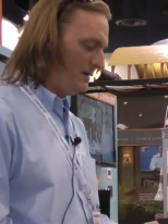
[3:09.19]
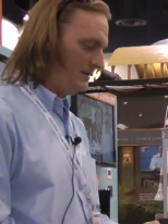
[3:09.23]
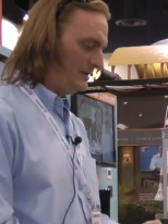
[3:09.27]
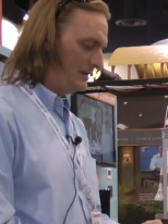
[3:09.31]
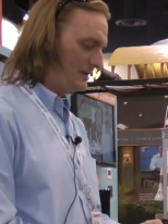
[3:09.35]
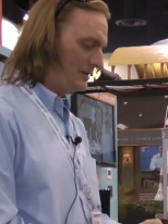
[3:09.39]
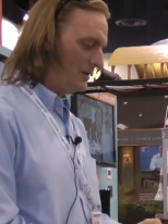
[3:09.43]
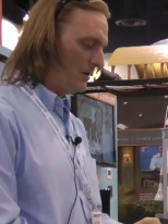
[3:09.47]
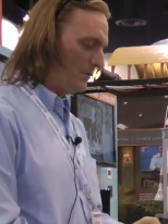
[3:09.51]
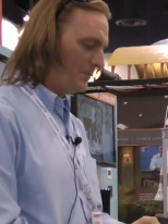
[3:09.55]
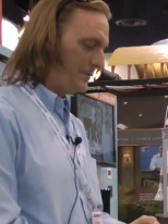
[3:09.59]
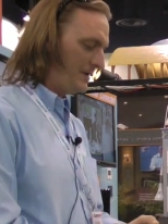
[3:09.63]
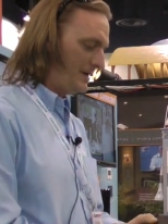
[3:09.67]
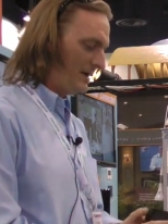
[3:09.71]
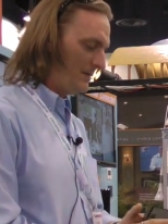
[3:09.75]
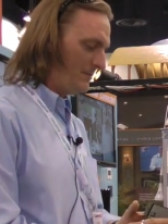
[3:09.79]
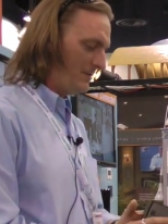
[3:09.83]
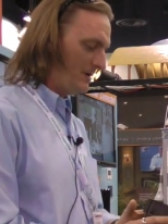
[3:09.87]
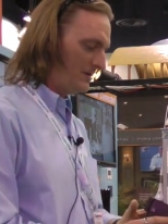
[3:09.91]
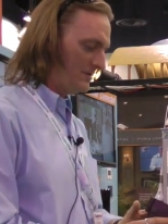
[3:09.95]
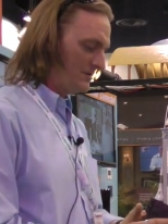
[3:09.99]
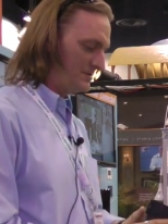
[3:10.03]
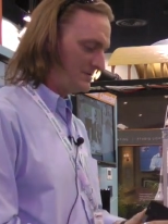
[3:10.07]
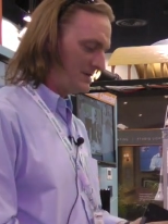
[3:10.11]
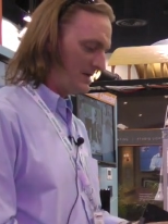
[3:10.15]
The CobraNet
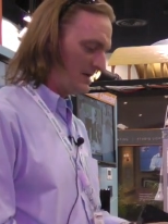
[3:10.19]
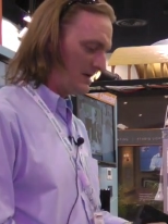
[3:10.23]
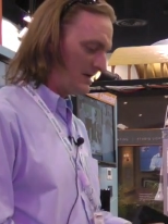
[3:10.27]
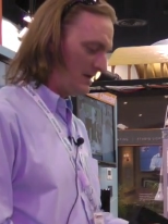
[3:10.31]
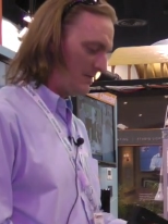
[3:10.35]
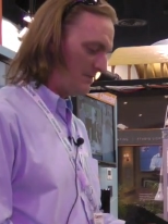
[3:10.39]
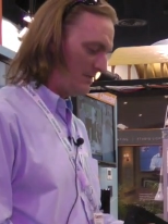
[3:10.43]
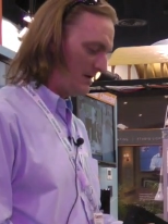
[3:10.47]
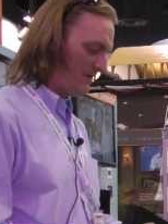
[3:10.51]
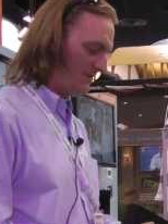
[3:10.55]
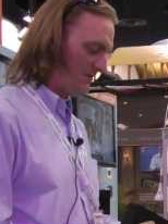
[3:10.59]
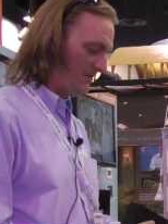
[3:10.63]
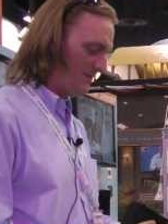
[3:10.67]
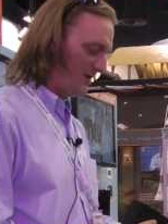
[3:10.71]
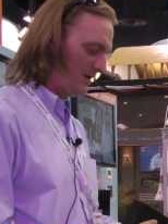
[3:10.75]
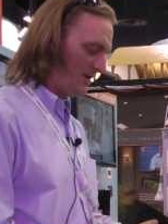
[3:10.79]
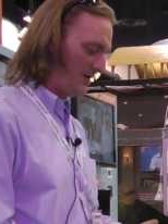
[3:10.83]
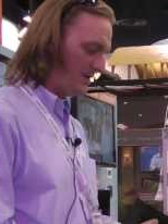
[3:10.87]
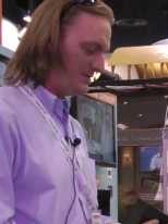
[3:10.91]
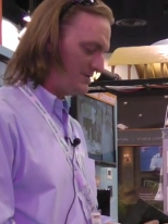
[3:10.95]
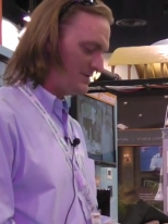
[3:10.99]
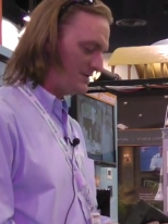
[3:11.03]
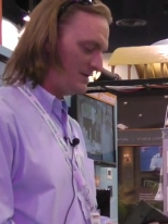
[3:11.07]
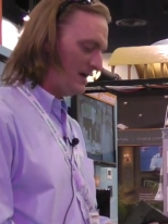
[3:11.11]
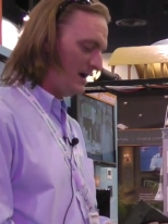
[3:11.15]
model is going to come out
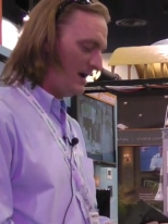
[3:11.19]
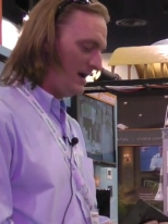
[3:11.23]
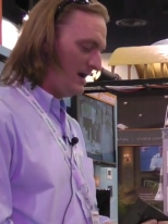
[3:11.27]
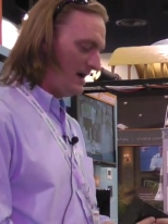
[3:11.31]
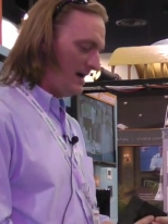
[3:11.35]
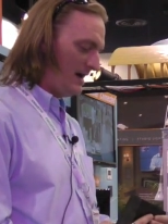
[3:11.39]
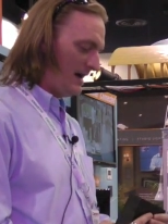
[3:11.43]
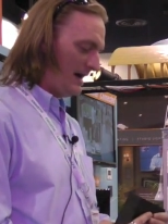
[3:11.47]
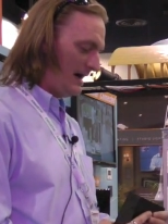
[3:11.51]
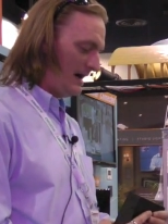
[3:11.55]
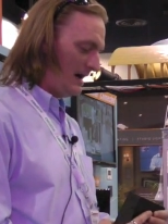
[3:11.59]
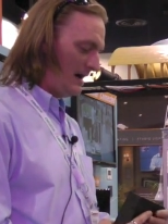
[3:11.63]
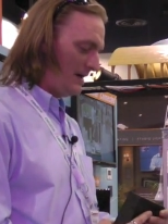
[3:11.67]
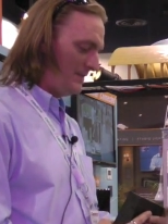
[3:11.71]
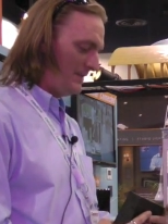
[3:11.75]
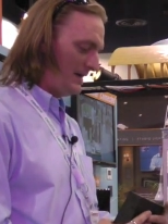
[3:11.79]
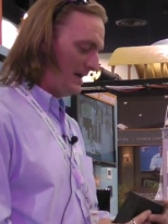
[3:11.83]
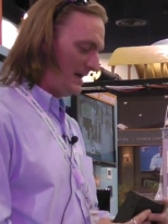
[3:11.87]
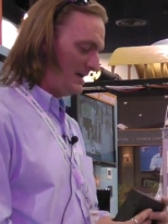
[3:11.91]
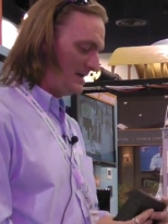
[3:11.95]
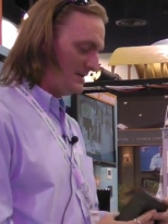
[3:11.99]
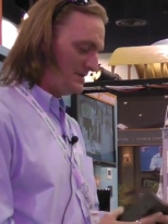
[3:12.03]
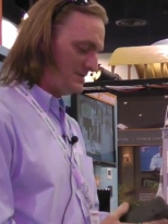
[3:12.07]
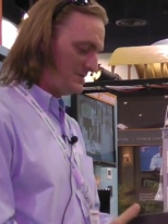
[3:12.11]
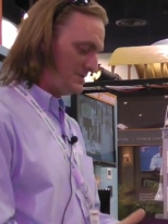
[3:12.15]
first.
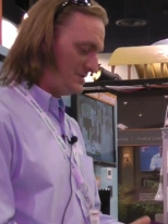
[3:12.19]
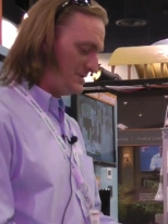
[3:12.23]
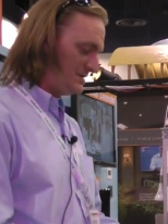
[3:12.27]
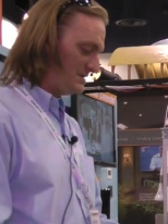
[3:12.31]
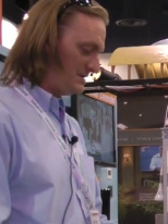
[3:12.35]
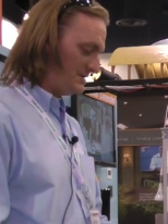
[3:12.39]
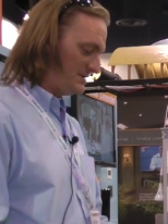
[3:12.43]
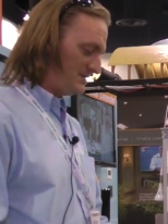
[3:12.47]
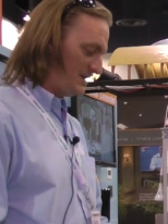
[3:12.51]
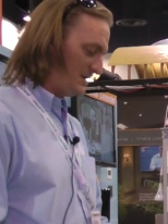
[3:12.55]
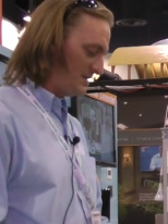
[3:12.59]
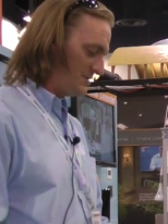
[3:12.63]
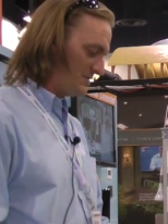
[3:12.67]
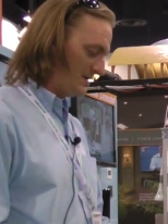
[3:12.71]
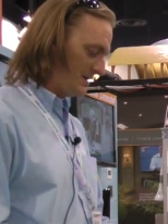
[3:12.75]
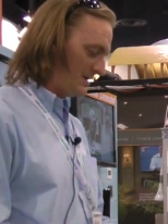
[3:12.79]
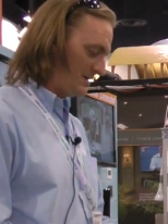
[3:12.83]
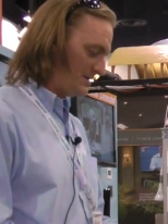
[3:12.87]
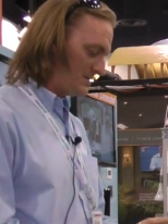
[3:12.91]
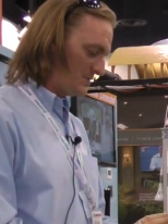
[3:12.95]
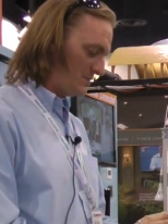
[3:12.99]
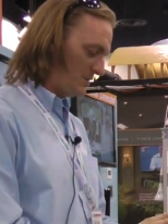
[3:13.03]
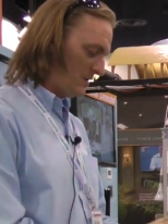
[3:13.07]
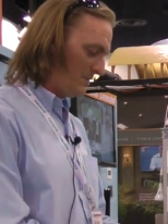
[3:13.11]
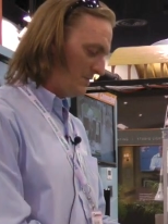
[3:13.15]
It is just essentially
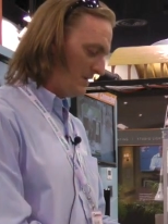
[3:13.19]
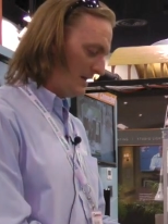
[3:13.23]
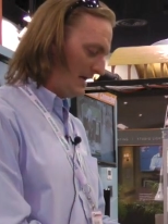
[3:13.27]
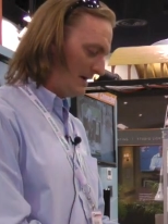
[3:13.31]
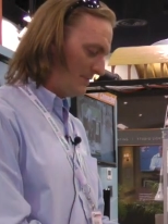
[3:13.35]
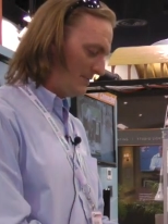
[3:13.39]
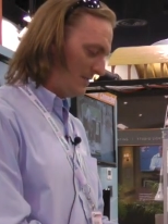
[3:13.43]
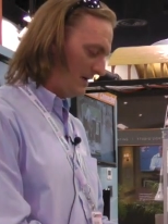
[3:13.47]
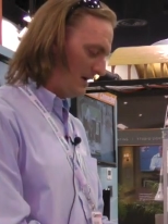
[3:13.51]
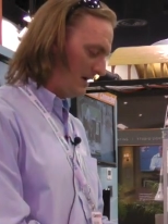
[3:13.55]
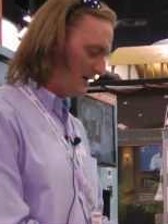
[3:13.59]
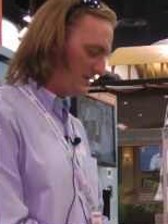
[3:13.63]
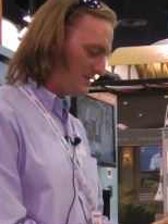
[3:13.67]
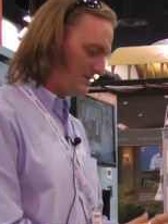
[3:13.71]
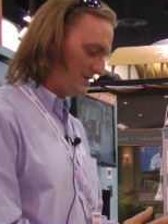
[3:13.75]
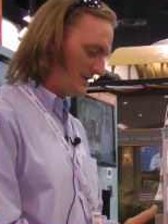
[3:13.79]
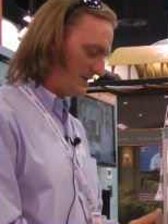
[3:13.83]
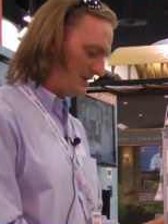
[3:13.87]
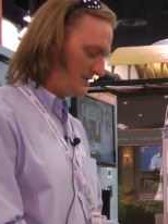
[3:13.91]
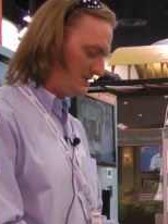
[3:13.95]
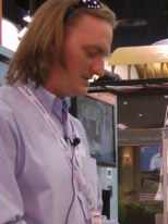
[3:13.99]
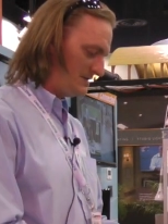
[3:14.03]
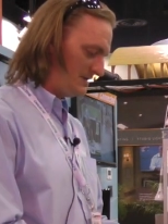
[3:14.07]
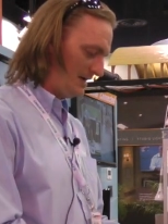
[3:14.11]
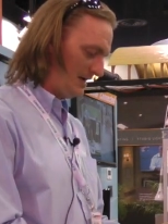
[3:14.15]
a small black box that
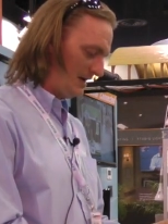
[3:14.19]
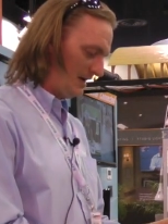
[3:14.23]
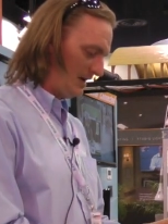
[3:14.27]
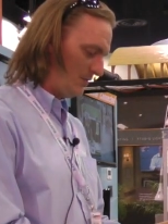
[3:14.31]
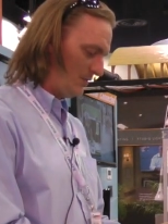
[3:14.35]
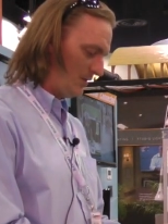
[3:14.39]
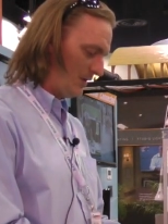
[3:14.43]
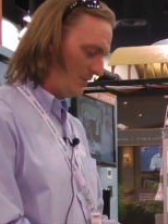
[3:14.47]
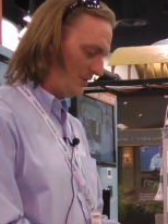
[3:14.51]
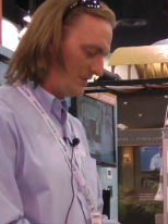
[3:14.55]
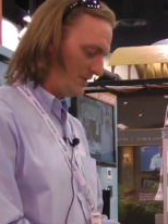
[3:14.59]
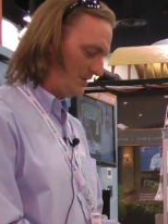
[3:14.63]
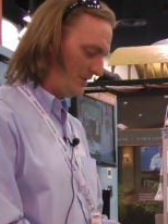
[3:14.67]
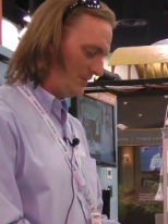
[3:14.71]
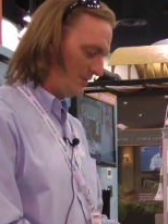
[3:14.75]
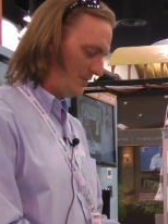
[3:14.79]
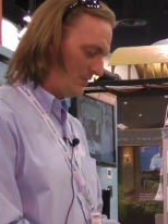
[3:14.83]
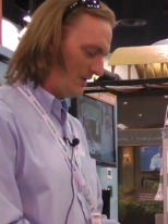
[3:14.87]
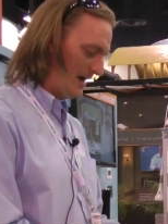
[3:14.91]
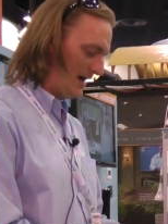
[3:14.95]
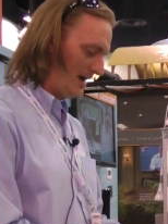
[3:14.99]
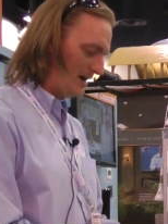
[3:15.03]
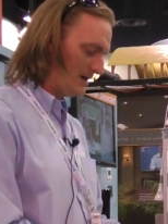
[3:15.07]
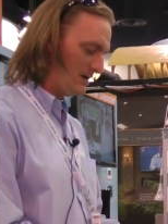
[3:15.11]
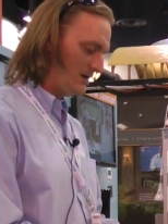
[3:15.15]
can sit anywhere within the
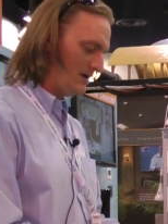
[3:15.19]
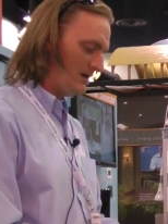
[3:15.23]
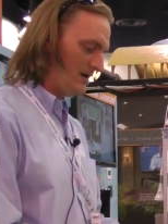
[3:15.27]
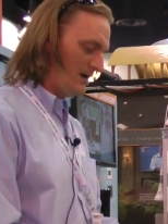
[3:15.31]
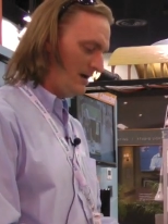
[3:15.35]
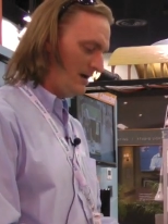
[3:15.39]
rack,